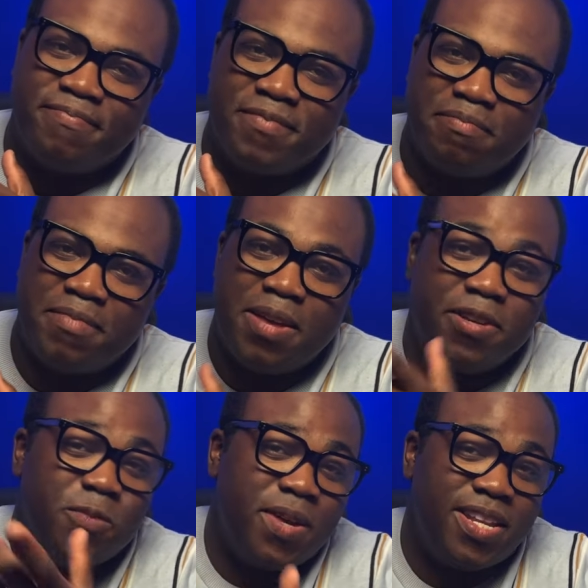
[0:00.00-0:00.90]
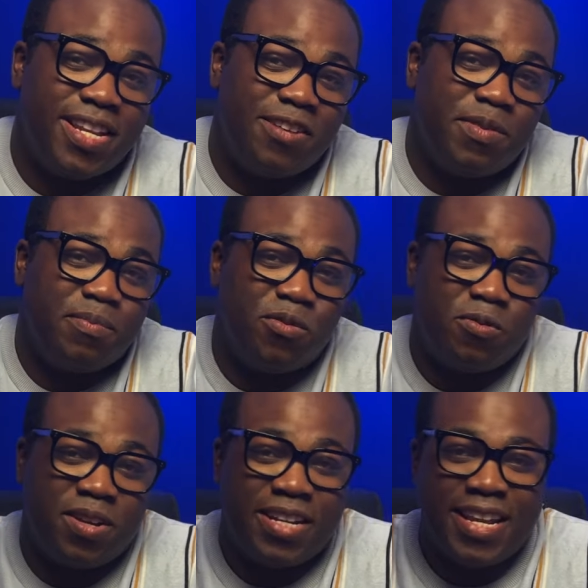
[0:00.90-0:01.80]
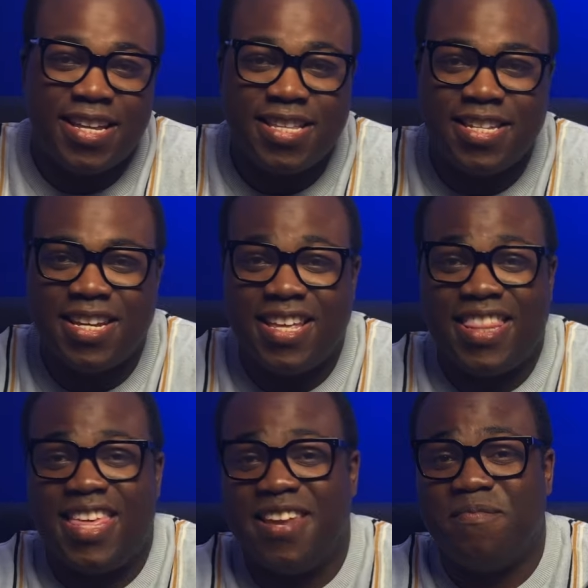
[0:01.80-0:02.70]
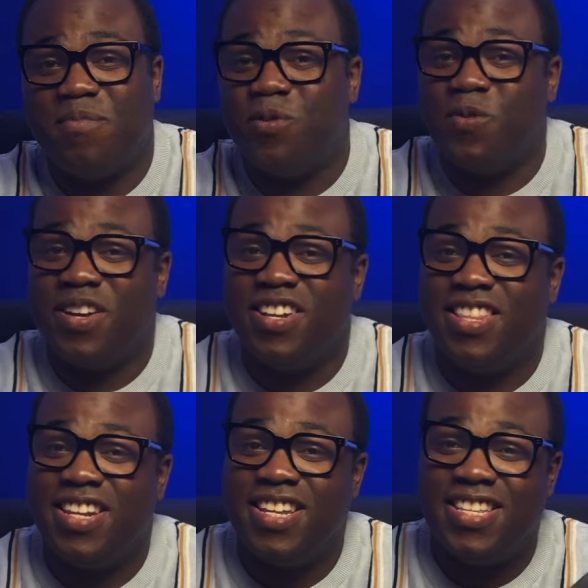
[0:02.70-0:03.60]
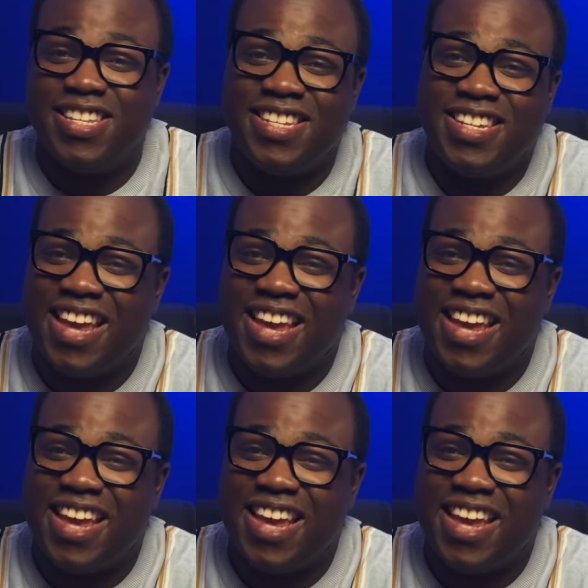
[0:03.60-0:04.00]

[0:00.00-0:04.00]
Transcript: maybe spent a little bit more on the lens, then bought another lens.